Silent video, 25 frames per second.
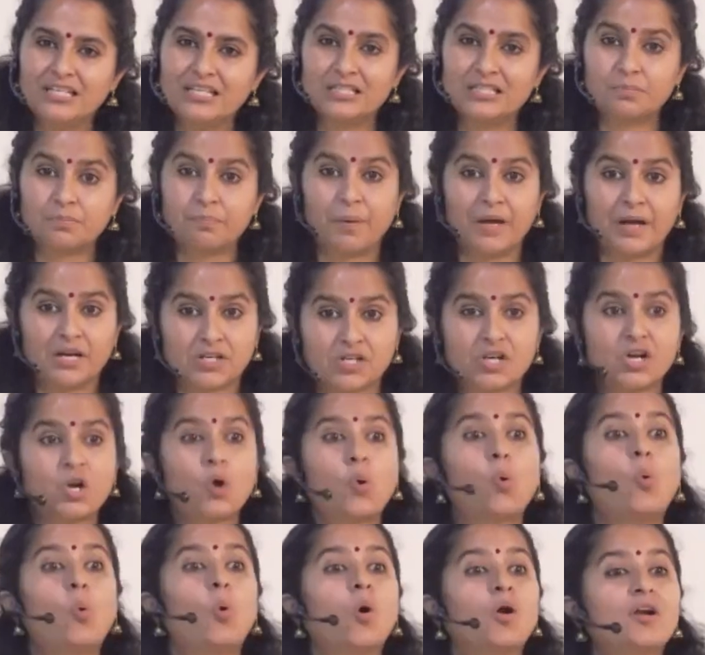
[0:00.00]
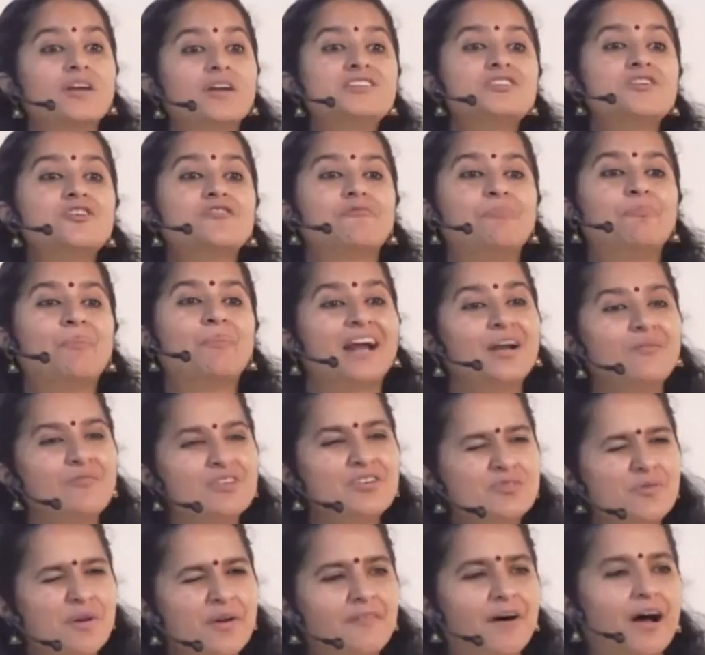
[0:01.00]
special quality of mind,
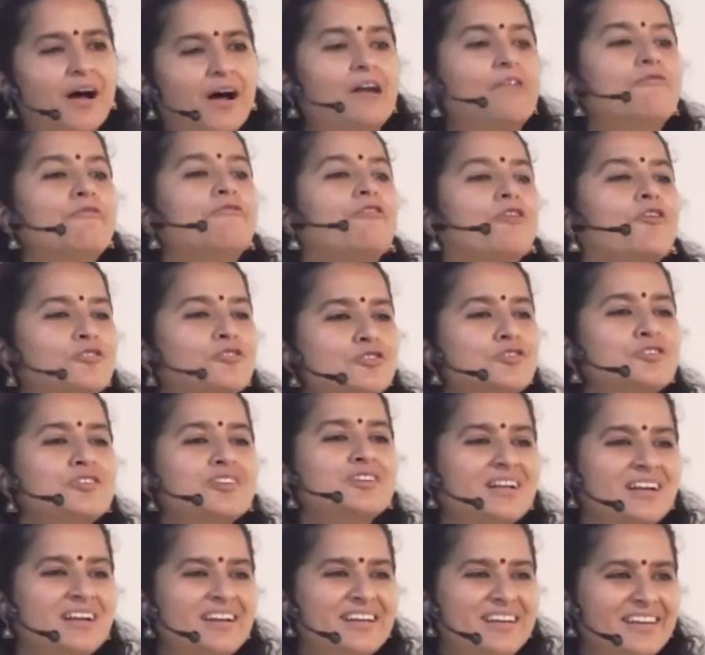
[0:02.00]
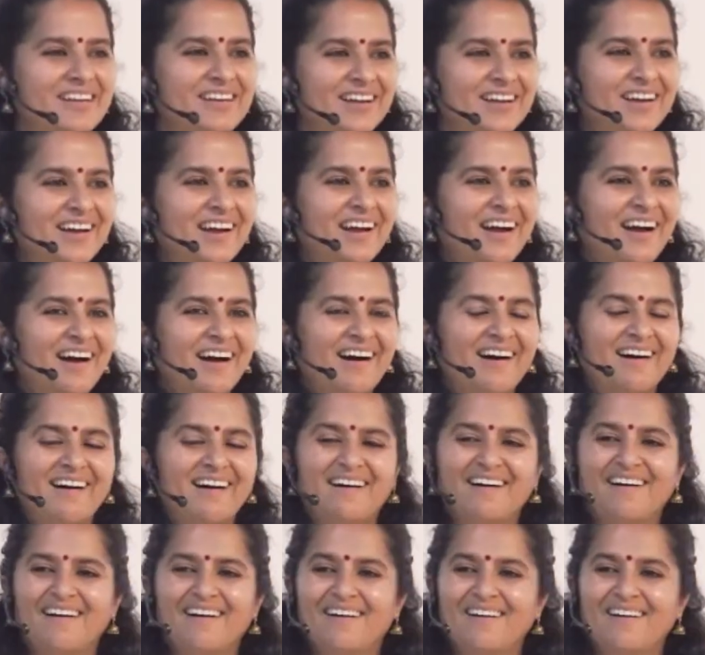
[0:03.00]
which we have unfortunately
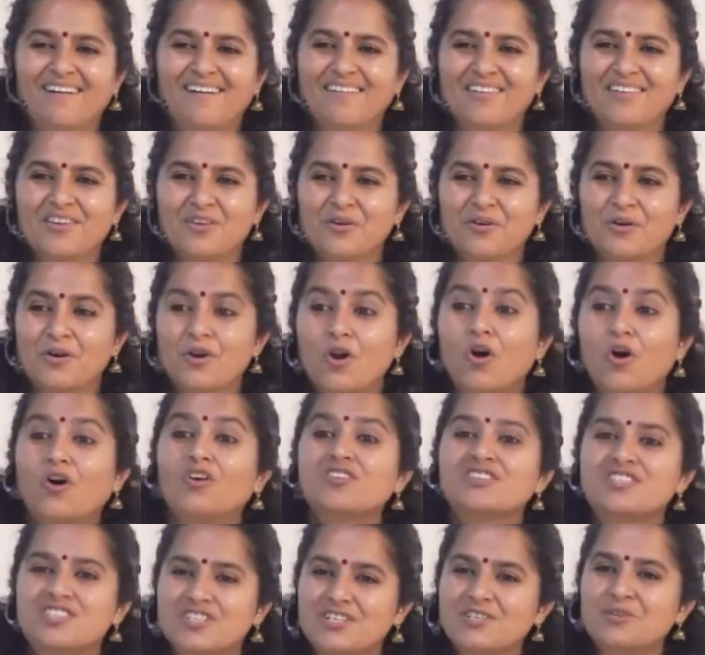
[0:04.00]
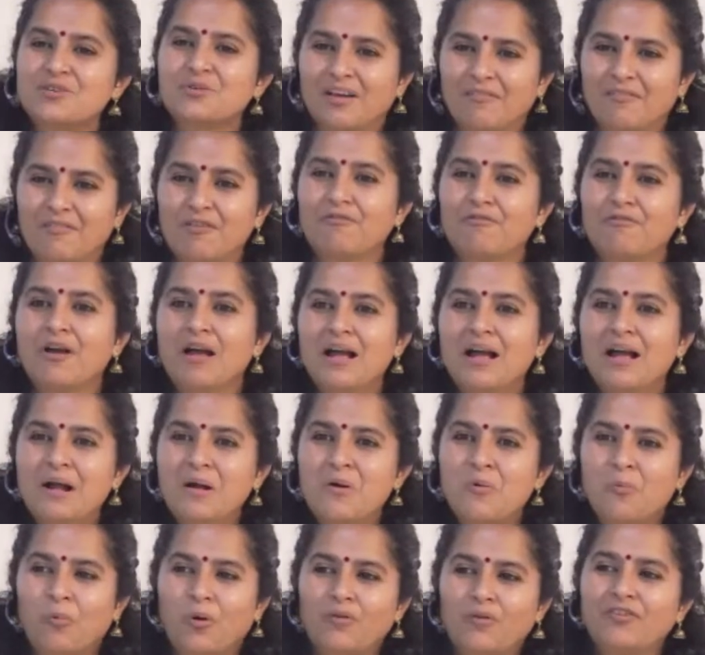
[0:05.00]
lost today.
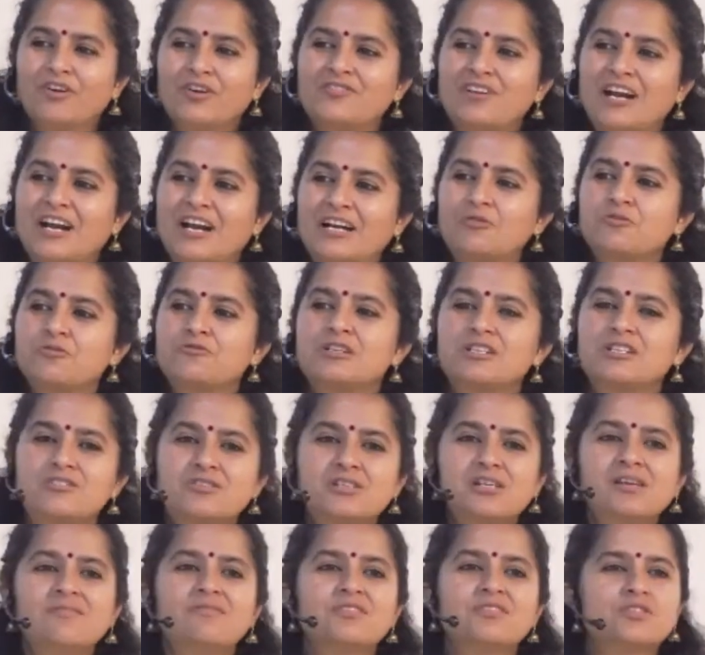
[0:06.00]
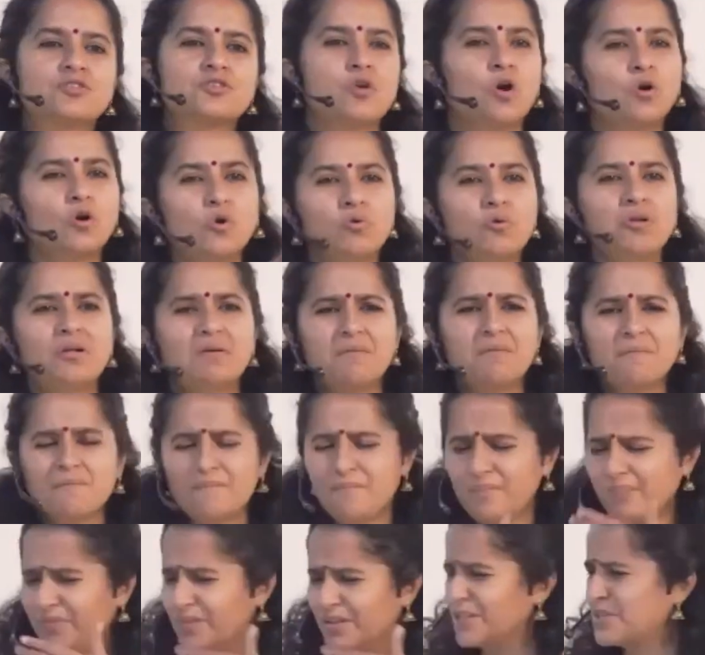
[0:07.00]
What we're trying to retrieve is not
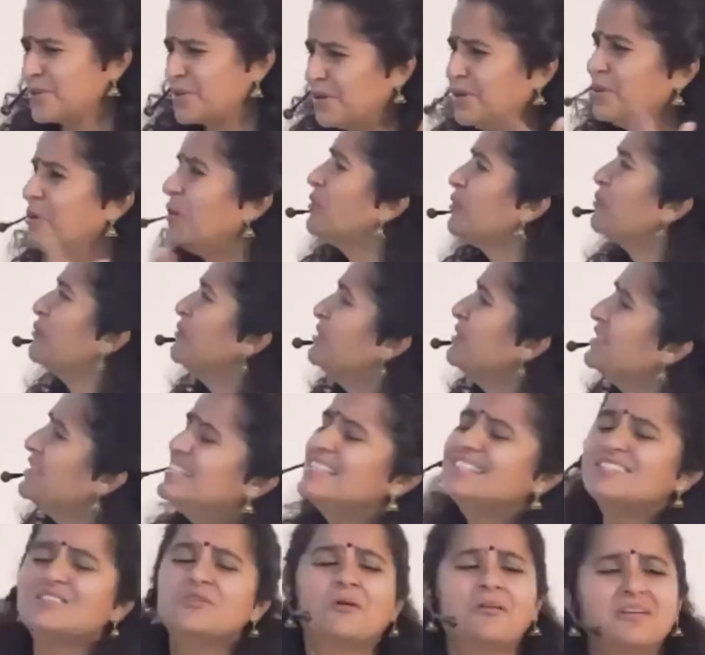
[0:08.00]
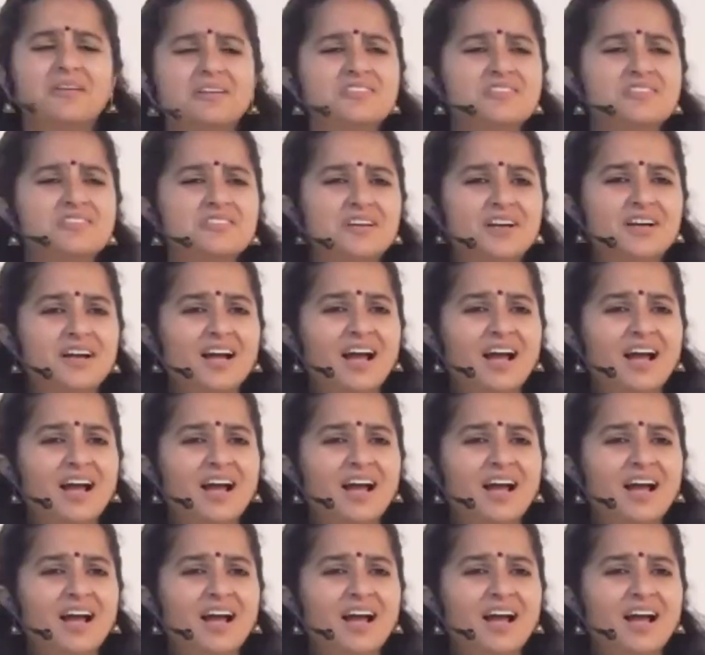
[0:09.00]
only these knowledge